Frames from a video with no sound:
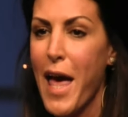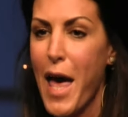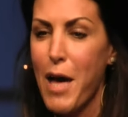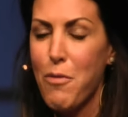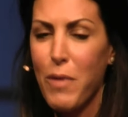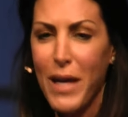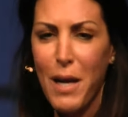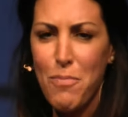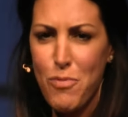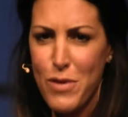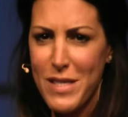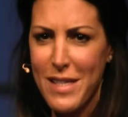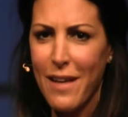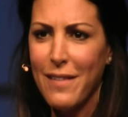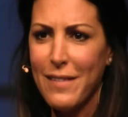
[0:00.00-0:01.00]
And when I
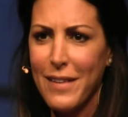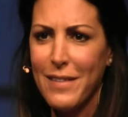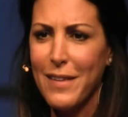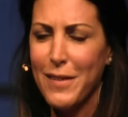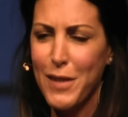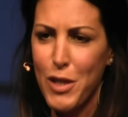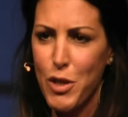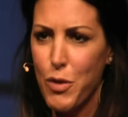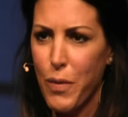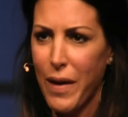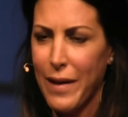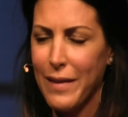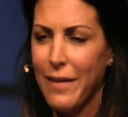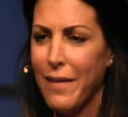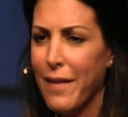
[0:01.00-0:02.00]
presented at the
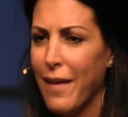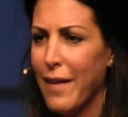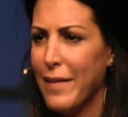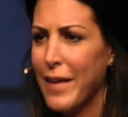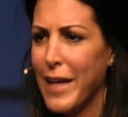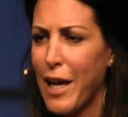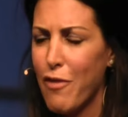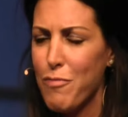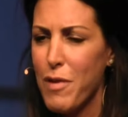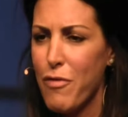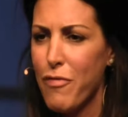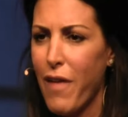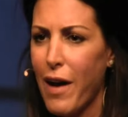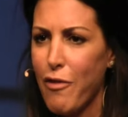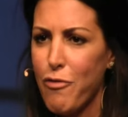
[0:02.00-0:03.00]
UN, they gave me
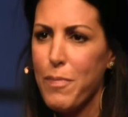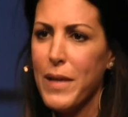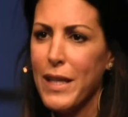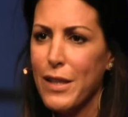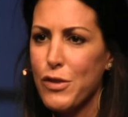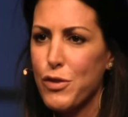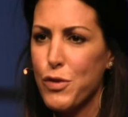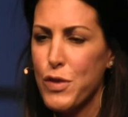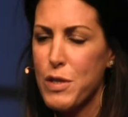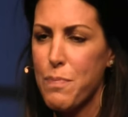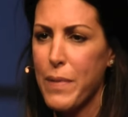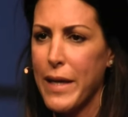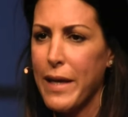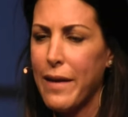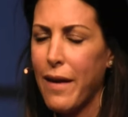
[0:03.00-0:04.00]
5 minutes to
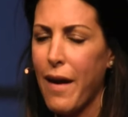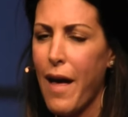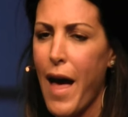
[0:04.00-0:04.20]
speak.